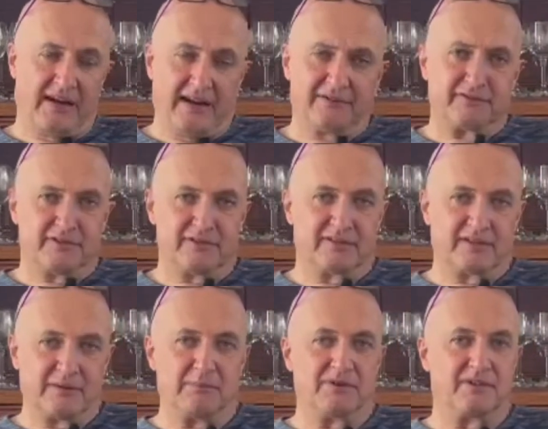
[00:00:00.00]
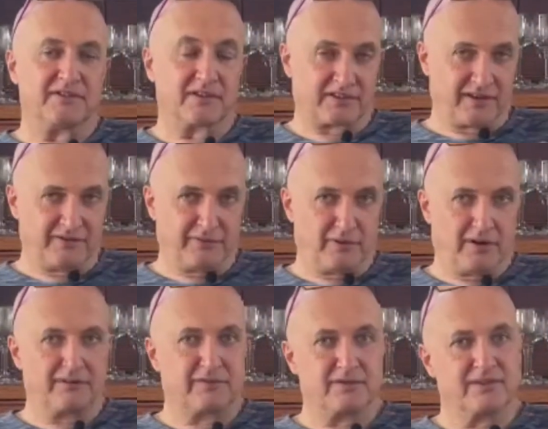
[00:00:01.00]
after the implant is successful,
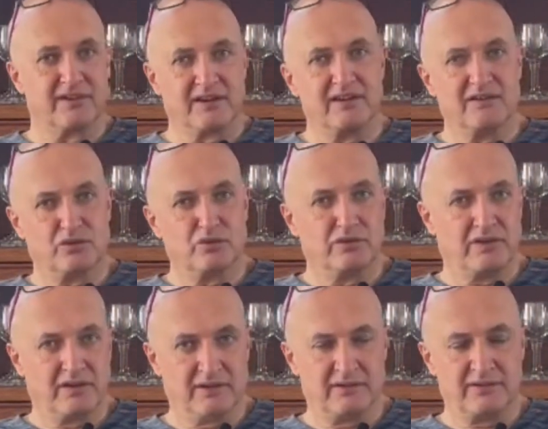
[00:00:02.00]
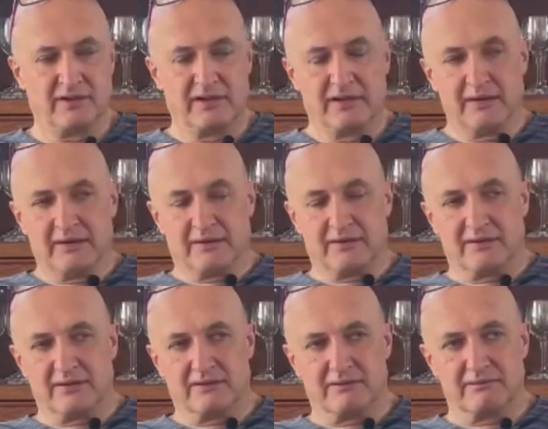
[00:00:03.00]
after it's in 2 years,
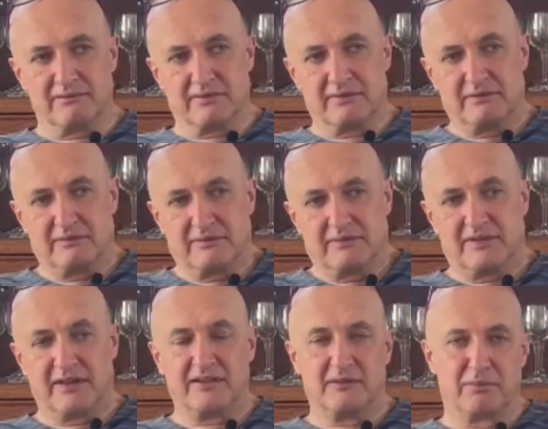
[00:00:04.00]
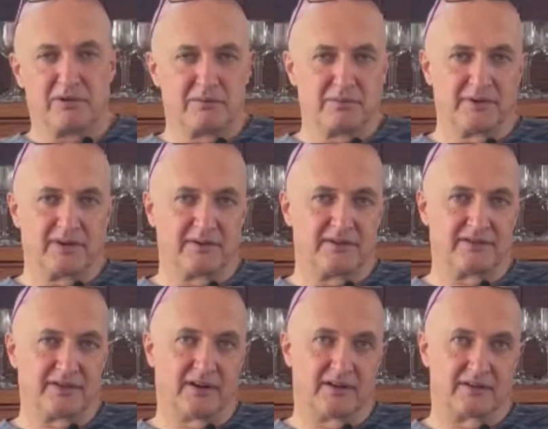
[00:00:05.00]
then peri-implantitis
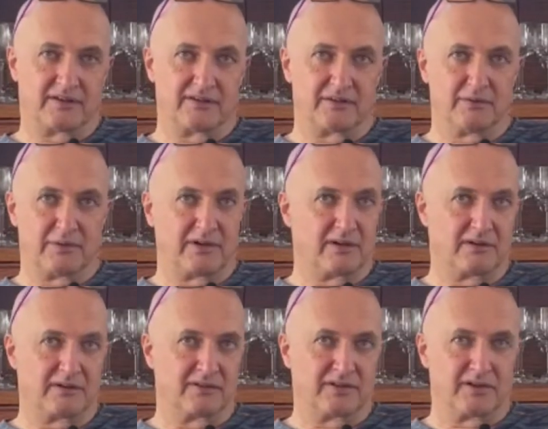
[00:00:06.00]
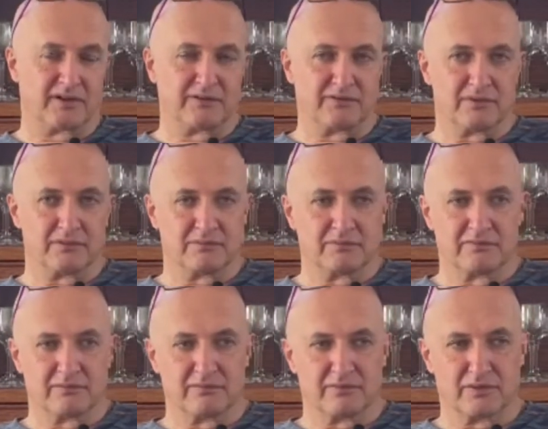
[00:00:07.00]
starts. When there are studies
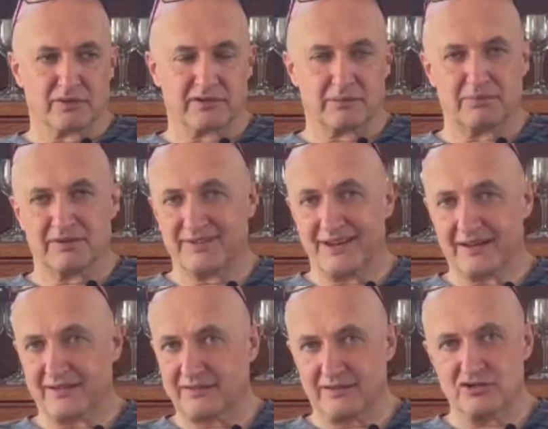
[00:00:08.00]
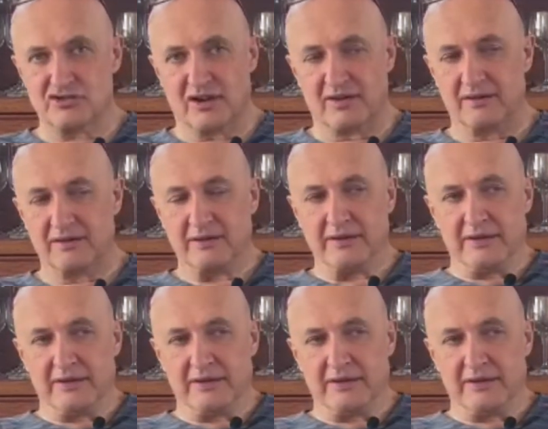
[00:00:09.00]
from, for example, Derks and Schaller,